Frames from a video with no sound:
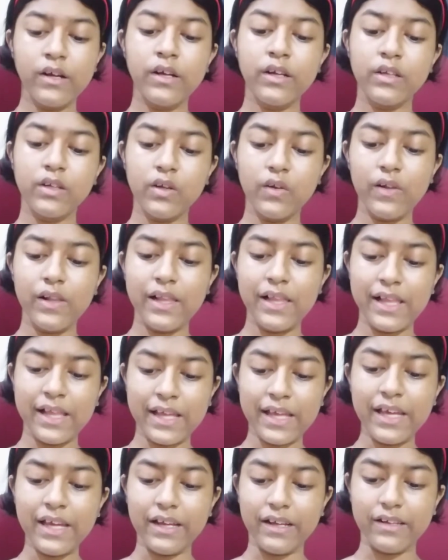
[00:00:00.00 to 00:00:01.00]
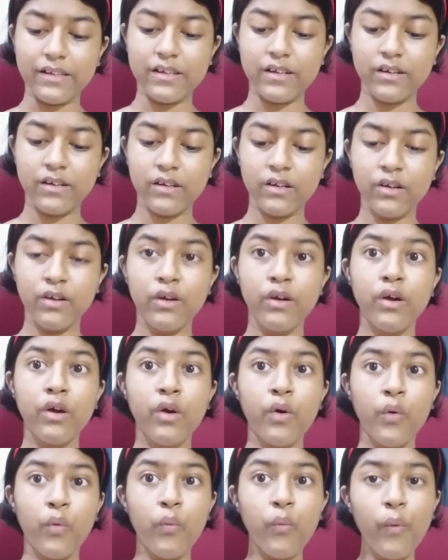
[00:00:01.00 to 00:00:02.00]
to lead,
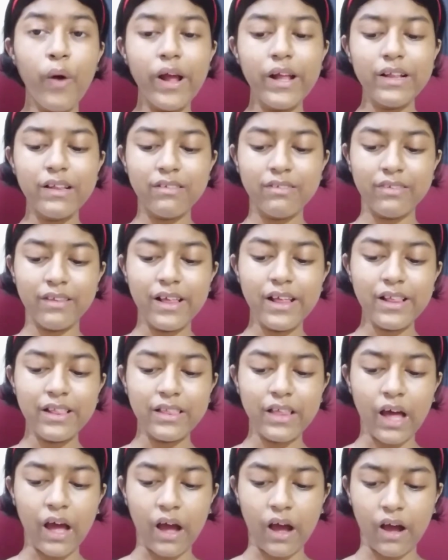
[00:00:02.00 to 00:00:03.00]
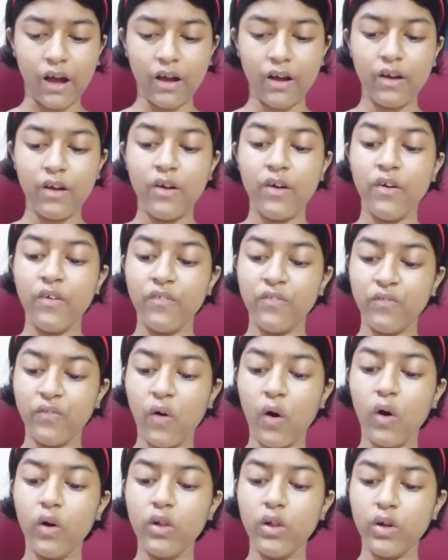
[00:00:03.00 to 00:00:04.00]
while Sita
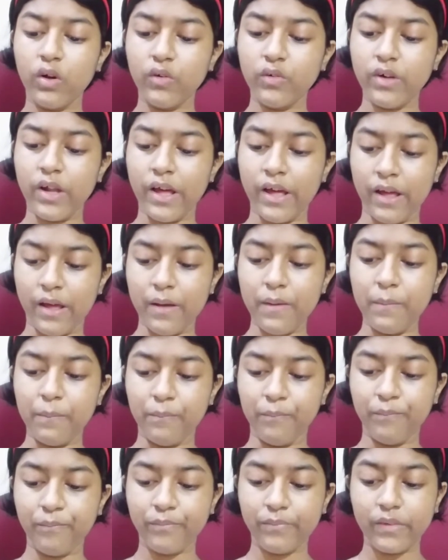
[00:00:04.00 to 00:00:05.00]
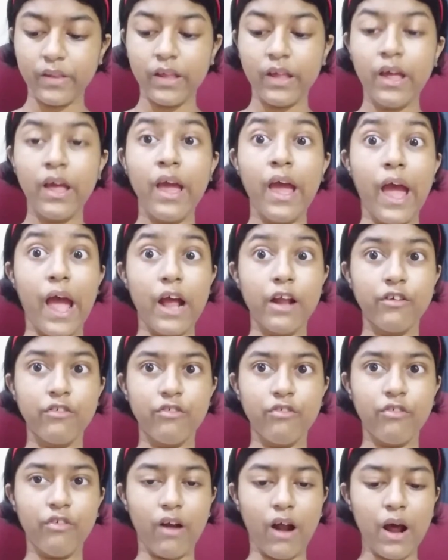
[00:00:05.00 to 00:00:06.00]
followed him
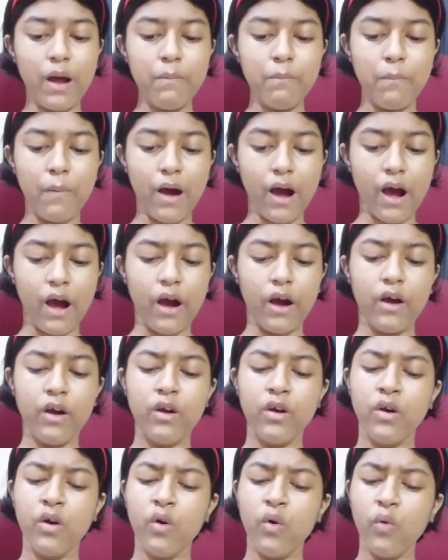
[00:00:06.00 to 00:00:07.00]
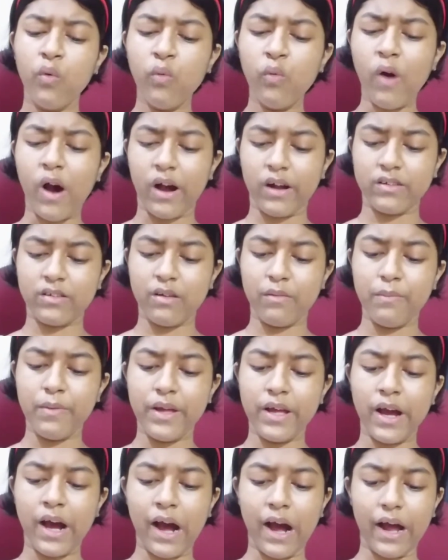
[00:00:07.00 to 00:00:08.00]
and Rama walked
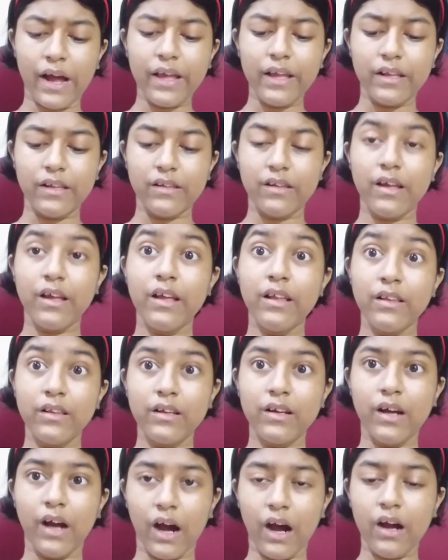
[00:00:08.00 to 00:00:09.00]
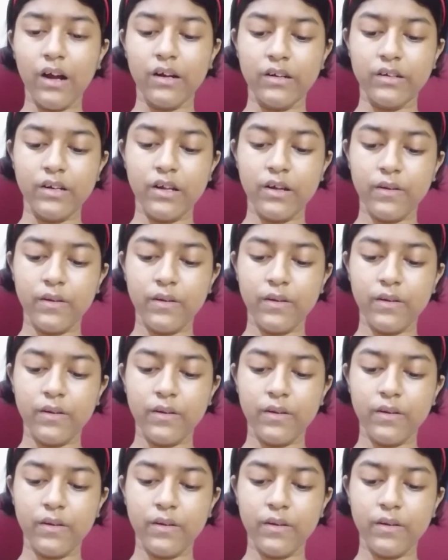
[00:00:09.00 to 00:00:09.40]
behind in guard.